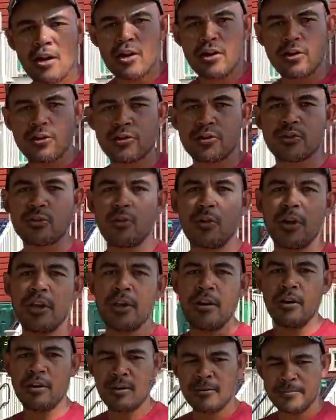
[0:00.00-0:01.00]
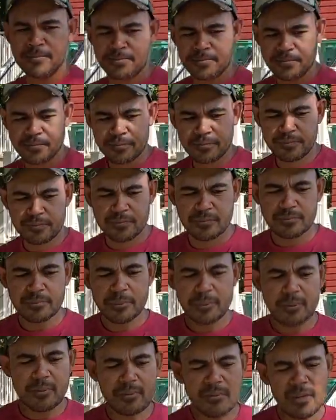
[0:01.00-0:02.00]
your soil
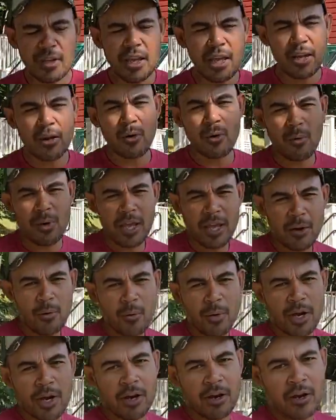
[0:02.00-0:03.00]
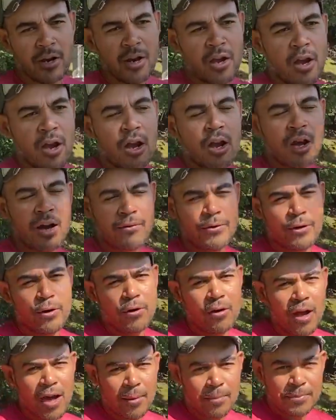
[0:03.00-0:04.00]
in a way where cover
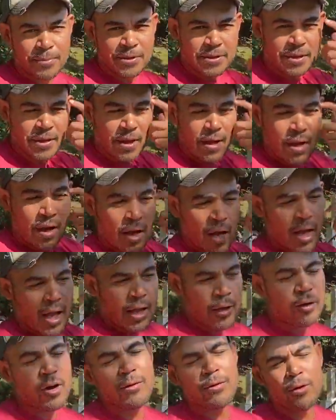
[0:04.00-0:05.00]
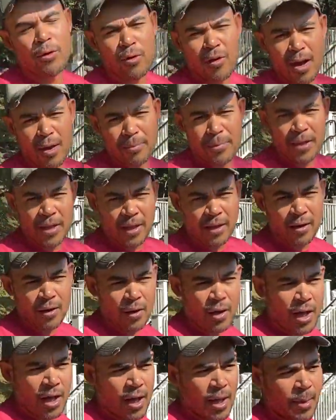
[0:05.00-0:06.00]
crops and cover cropping
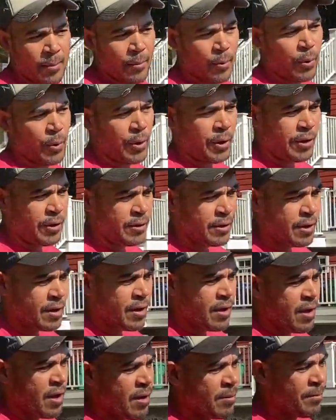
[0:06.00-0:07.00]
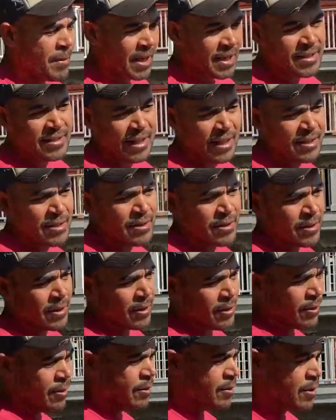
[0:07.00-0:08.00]
will make sense to
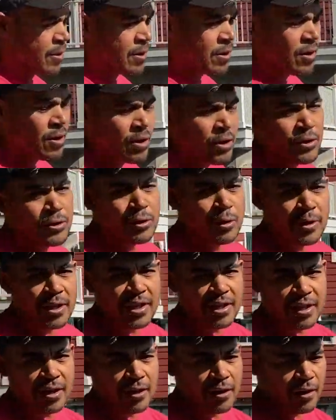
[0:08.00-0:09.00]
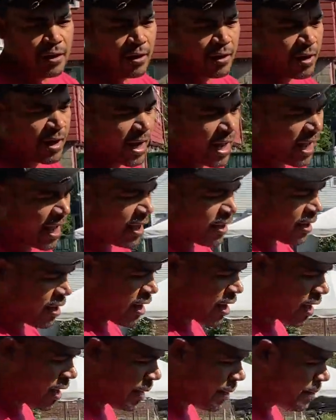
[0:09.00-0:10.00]
you. So here at
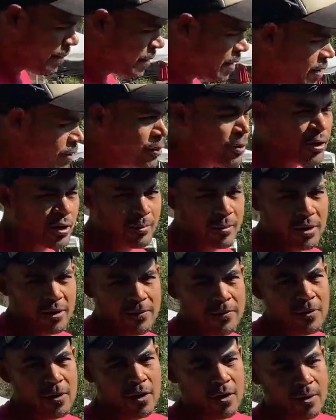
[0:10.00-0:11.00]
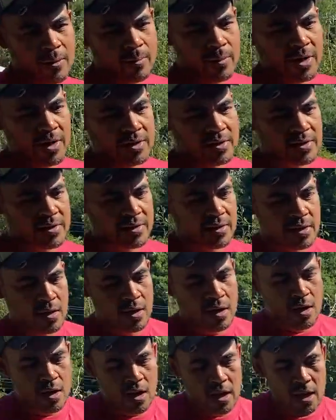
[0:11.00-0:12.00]
New Community Farm, it's
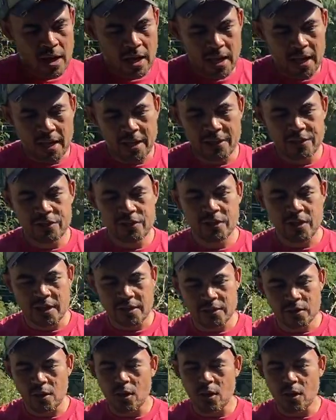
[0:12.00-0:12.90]
just